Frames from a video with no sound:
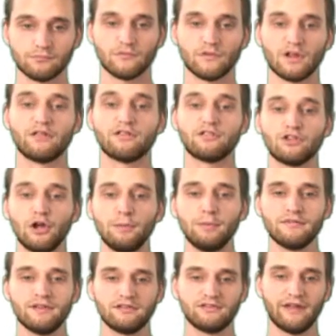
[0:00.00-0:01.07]
The slope of
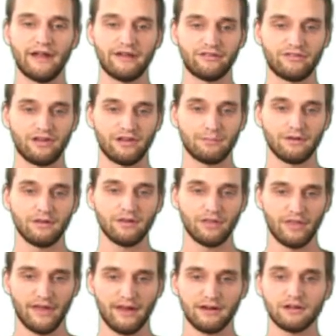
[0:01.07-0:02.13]
this line segment
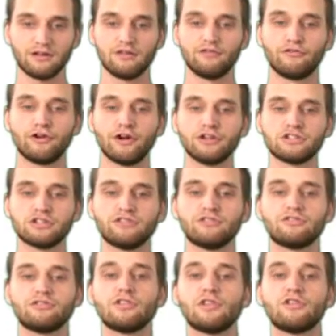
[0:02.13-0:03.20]
then converges
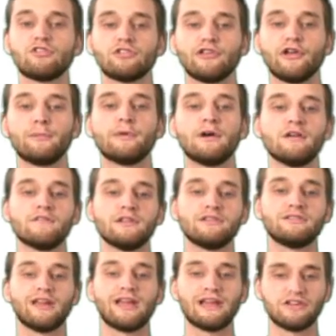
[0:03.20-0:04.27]
to the slope of the
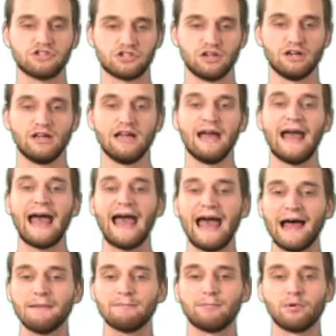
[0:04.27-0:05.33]
tangent
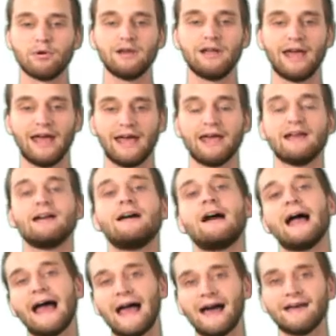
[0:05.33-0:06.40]
at point A
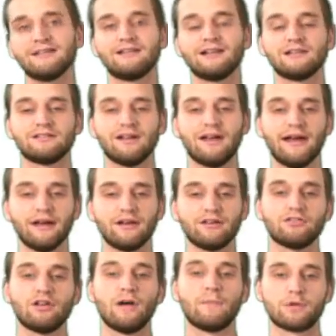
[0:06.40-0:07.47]
as delta x
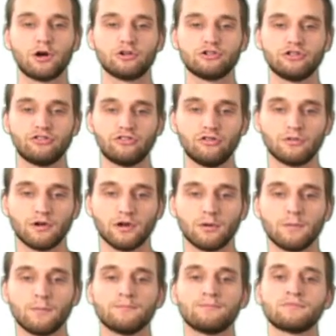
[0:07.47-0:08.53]
approaches 0.
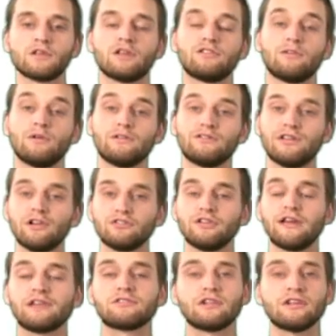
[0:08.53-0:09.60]
So as delta
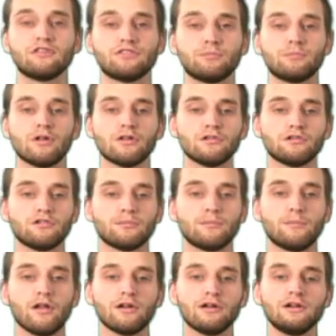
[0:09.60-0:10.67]
x gets smaller and
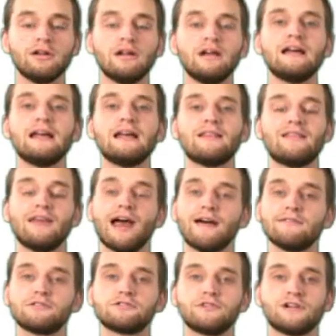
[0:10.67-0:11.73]
smaller, the
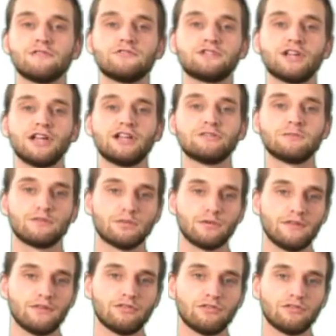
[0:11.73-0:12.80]
average rate of change between
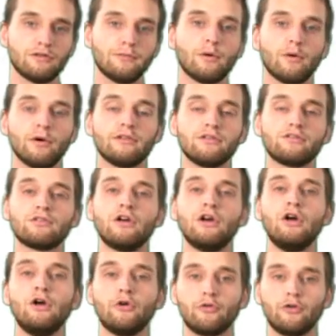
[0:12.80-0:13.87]
these 2 points
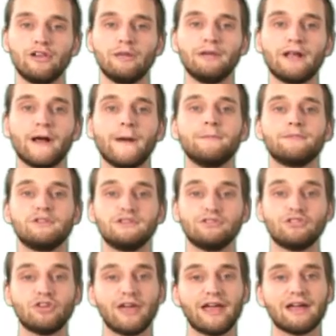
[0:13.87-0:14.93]
really becomes the
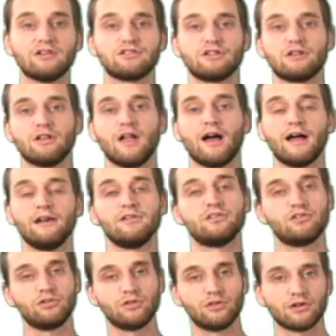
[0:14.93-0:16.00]
tangent line
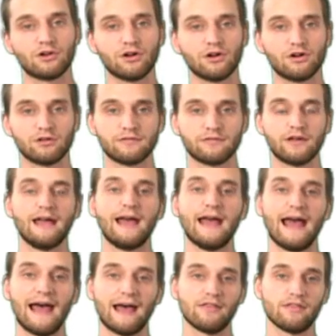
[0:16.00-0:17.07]
to the curve
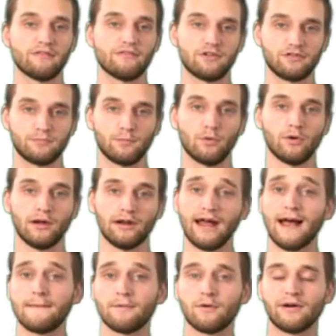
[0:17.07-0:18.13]
at the first point,
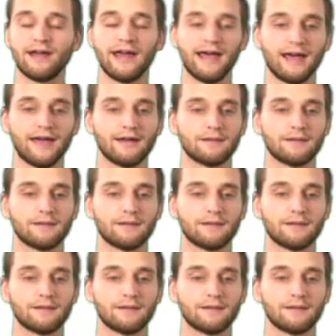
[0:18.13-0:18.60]
at point A.